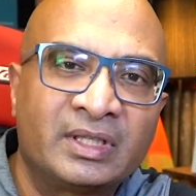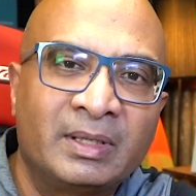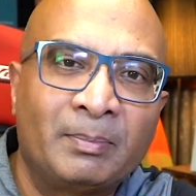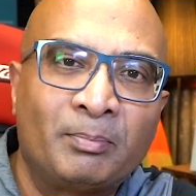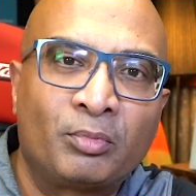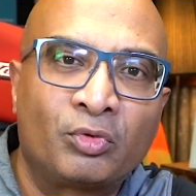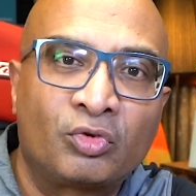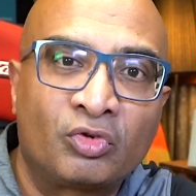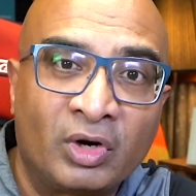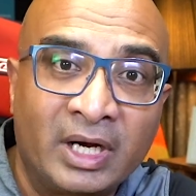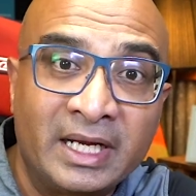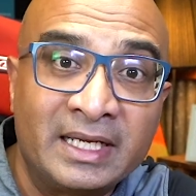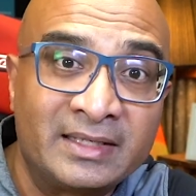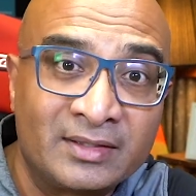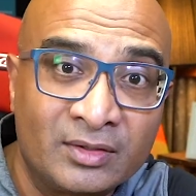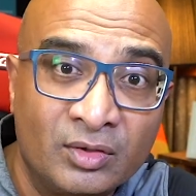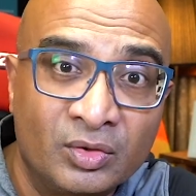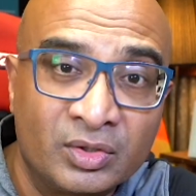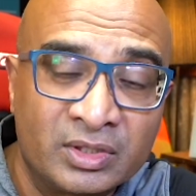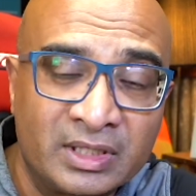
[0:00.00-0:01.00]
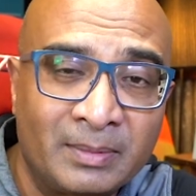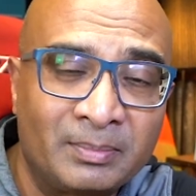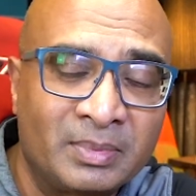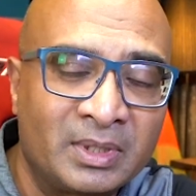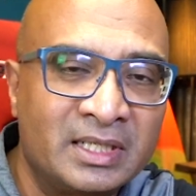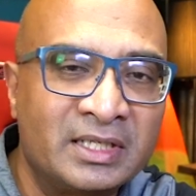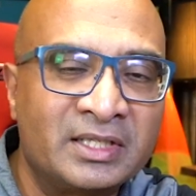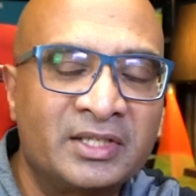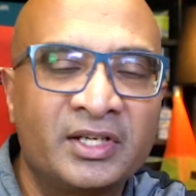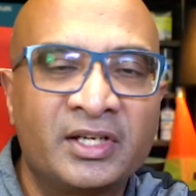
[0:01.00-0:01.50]
the price goes up
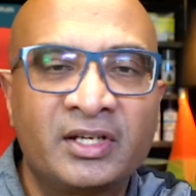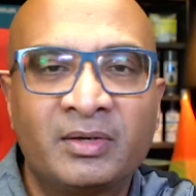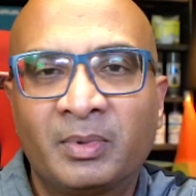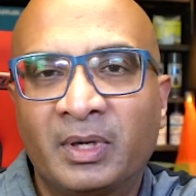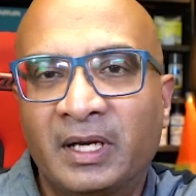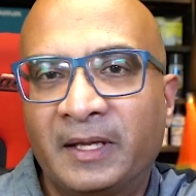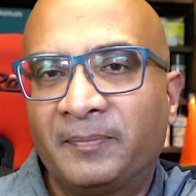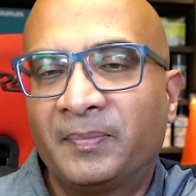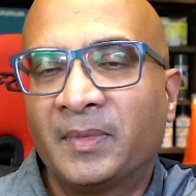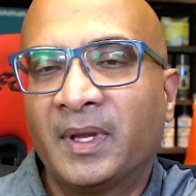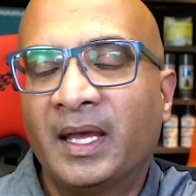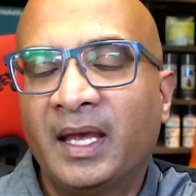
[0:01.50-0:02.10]
considerably.